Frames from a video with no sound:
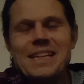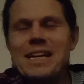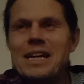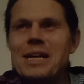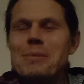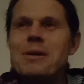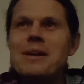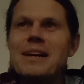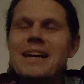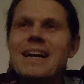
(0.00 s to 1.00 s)
um,
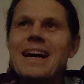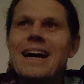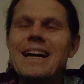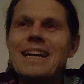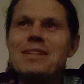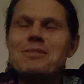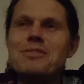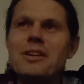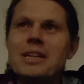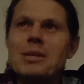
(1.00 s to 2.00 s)
and
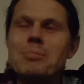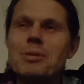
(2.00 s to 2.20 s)
confining